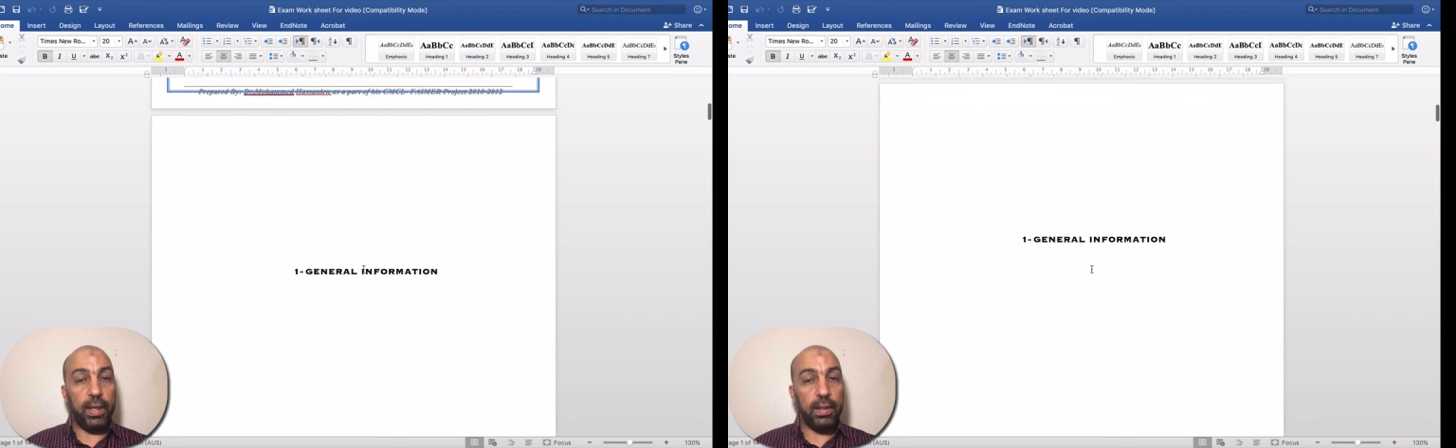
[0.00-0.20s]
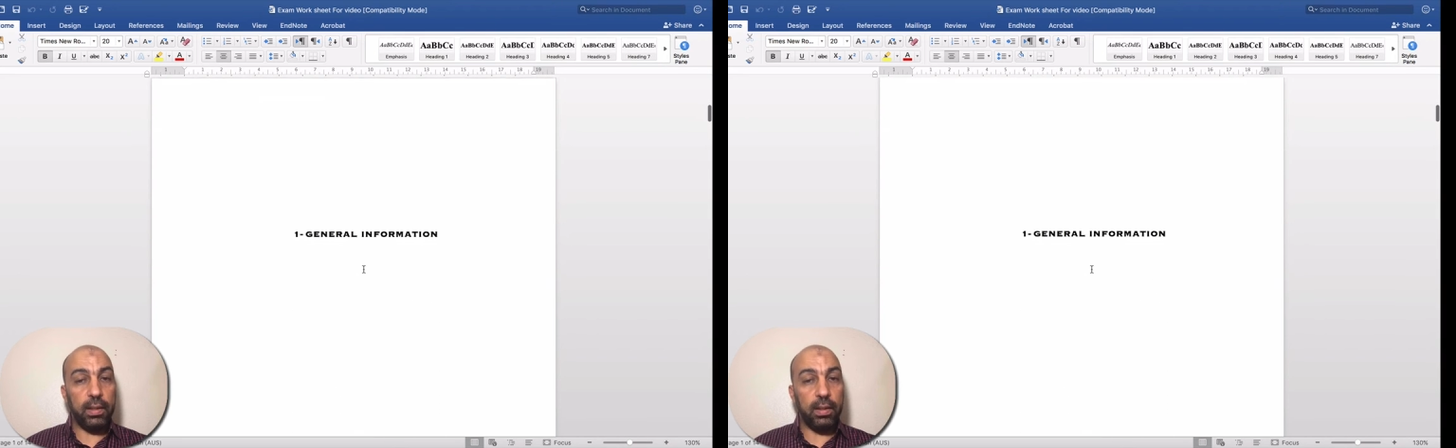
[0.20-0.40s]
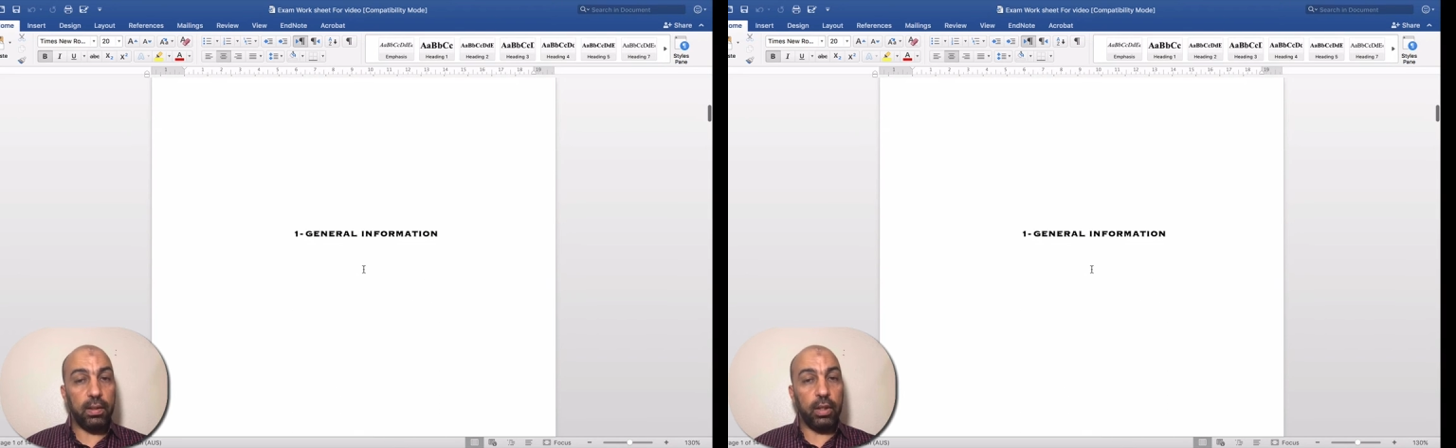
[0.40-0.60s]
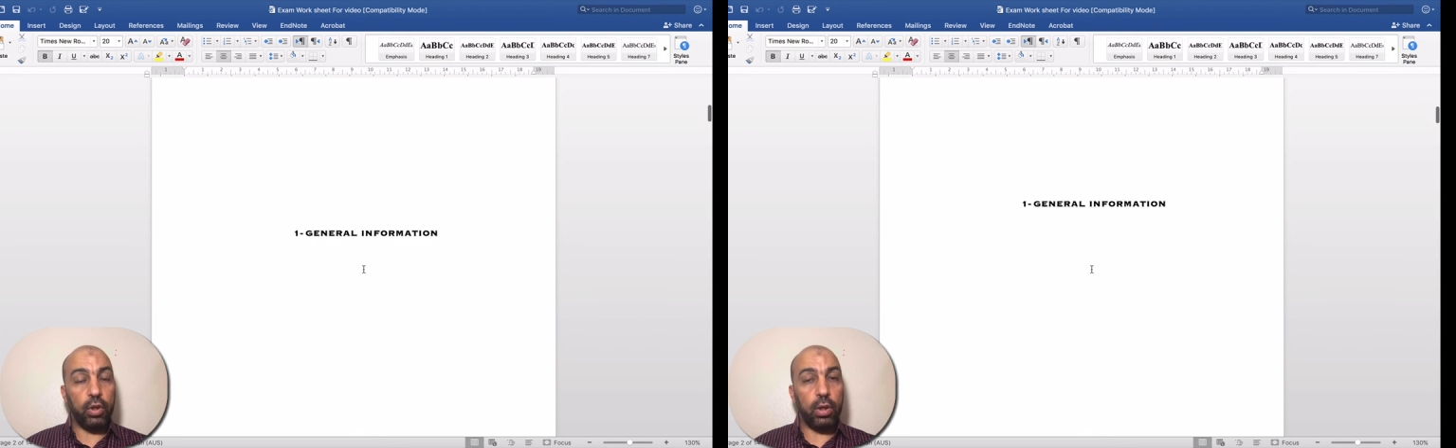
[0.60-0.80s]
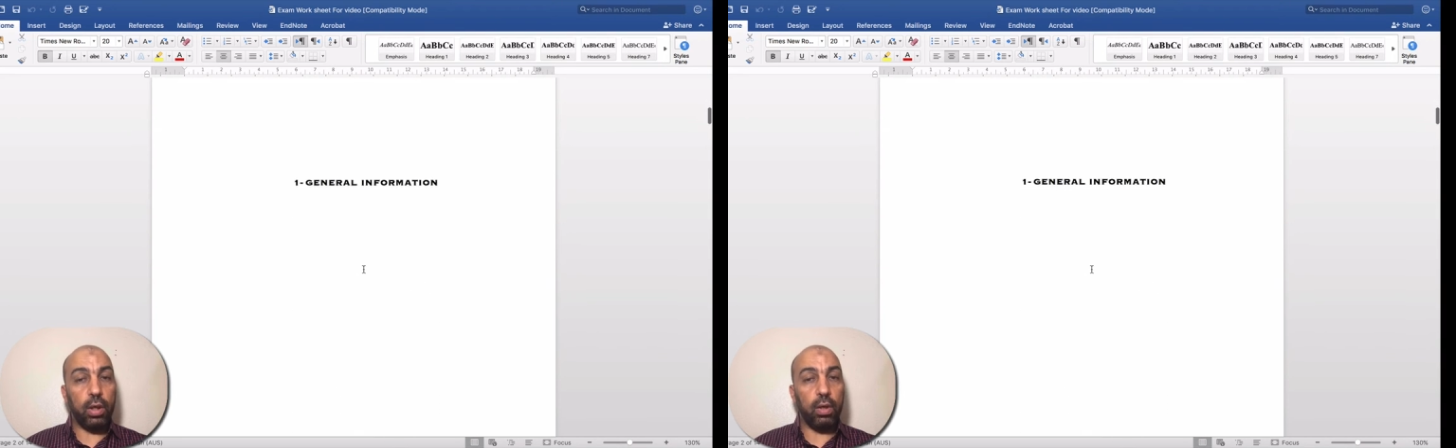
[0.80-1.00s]
is the
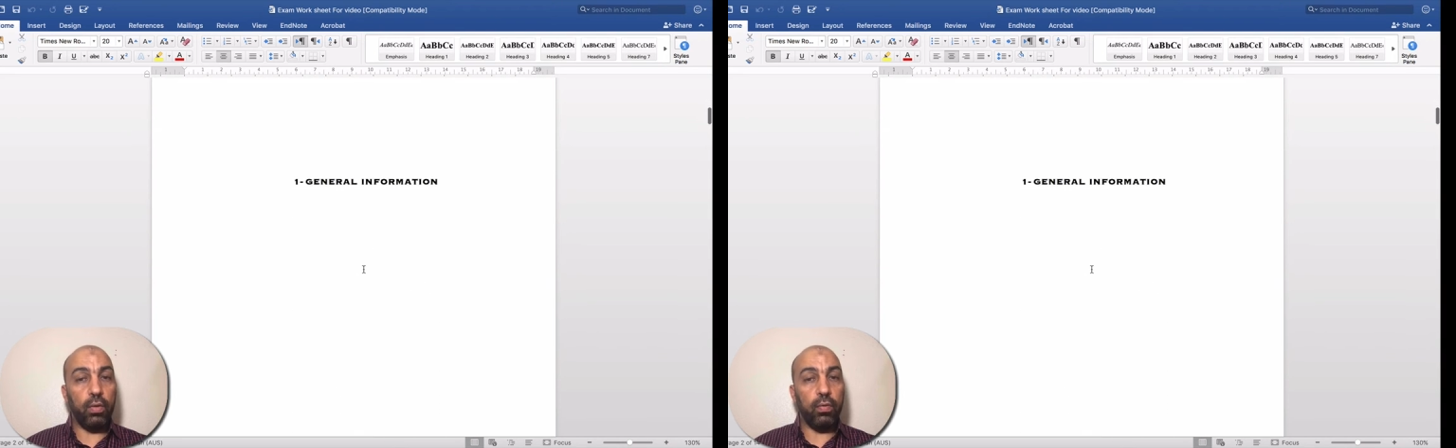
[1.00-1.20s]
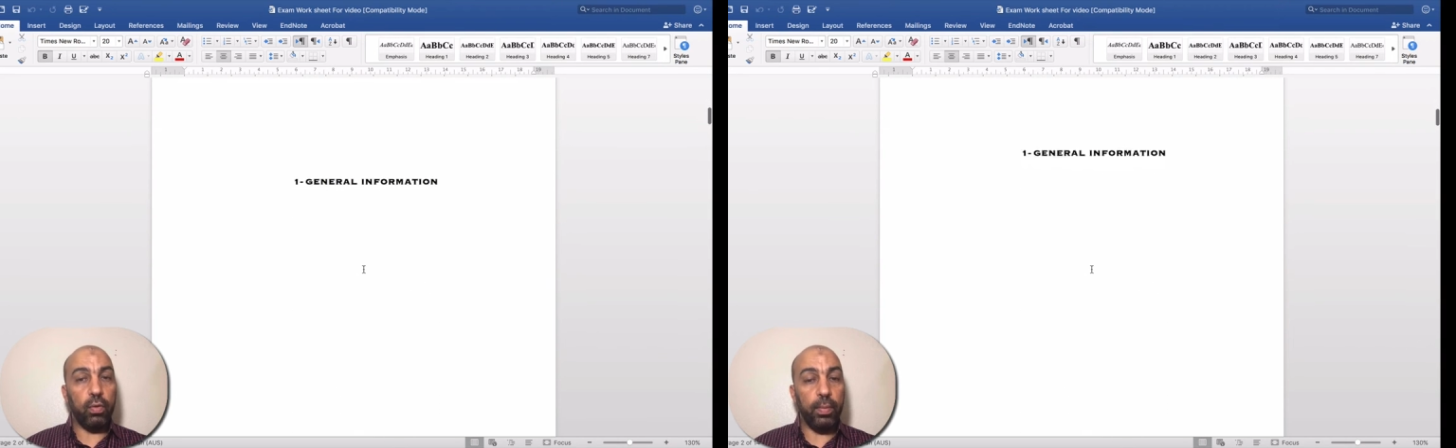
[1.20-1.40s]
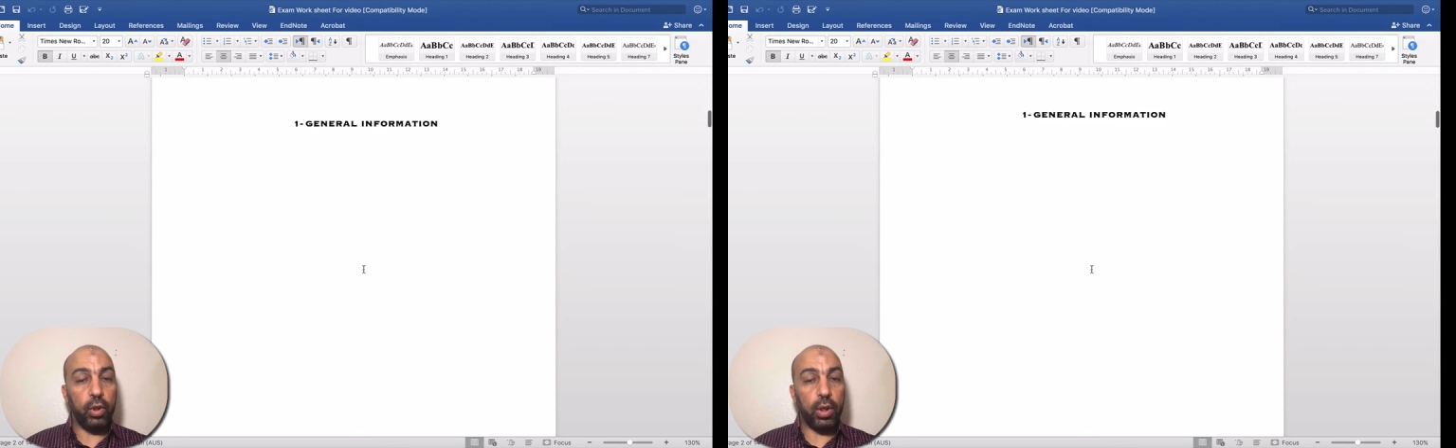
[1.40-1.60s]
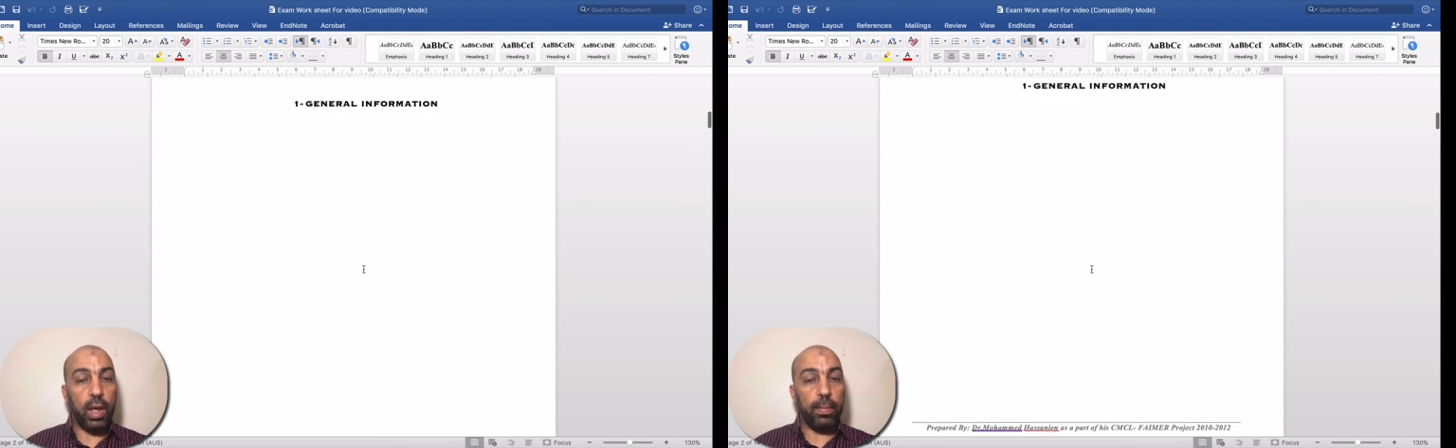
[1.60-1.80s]
general information